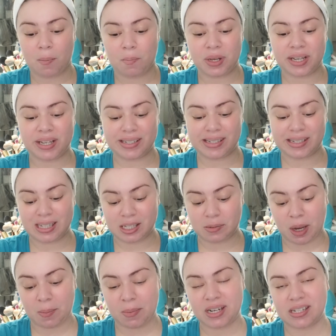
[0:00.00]
because since
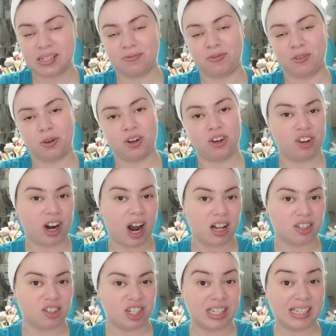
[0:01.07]
my medicine from
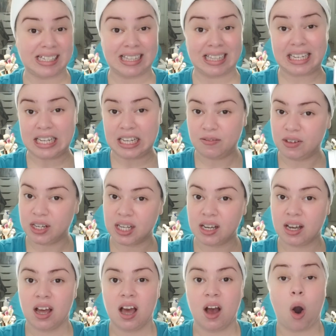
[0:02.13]
Curology is in the
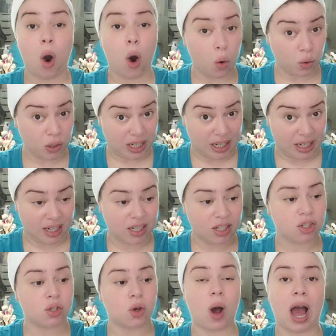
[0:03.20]
evening only,
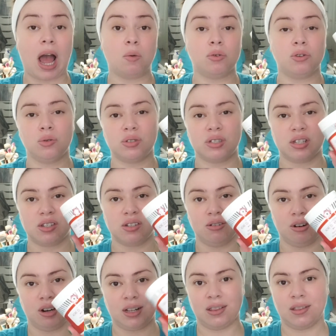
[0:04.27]
so I will use this
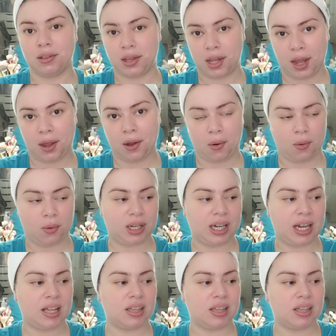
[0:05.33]
during the day only.